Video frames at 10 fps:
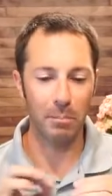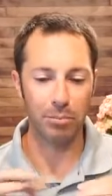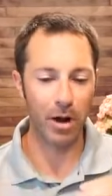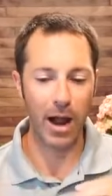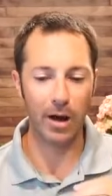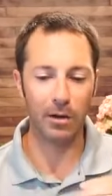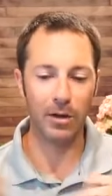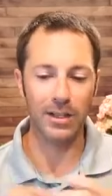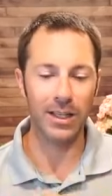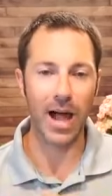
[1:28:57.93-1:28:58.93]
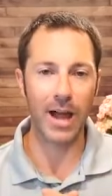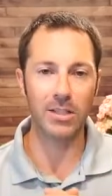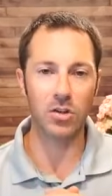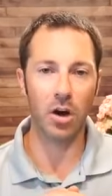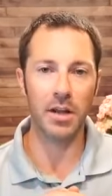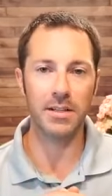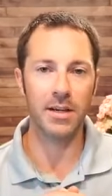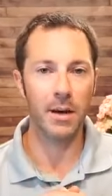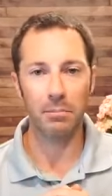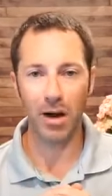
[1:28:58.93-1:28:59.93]
brown lines on
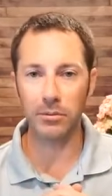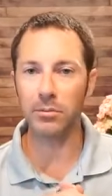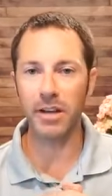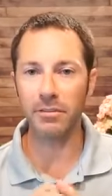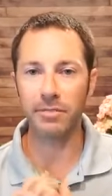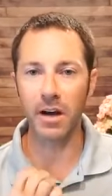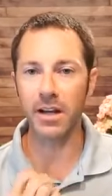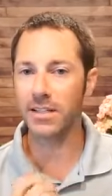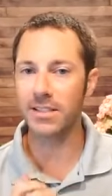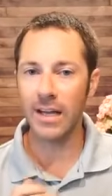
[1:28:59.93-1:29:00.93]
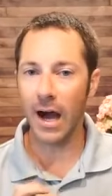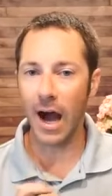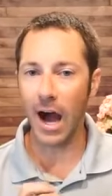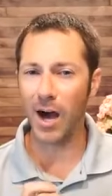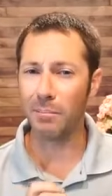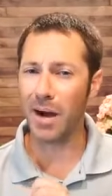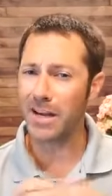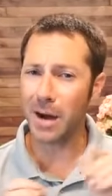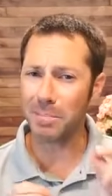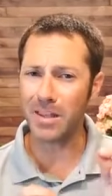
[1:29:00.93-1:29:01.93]
it, probably a fungus. Uh, might
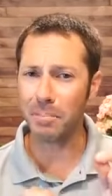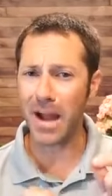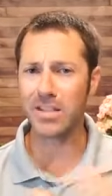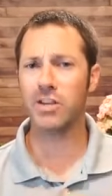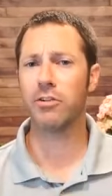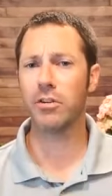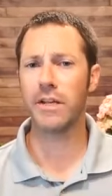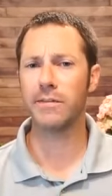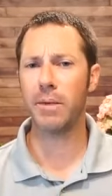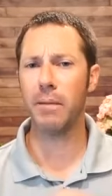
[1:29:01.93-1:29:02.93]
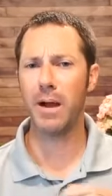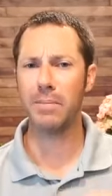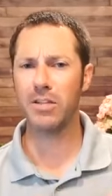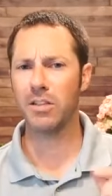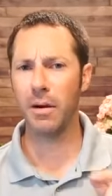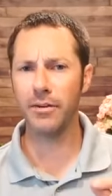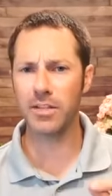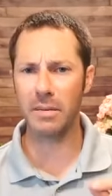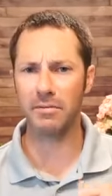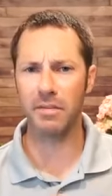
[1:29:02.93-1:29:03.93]
not be the bacterial leaf spot, might be some other type of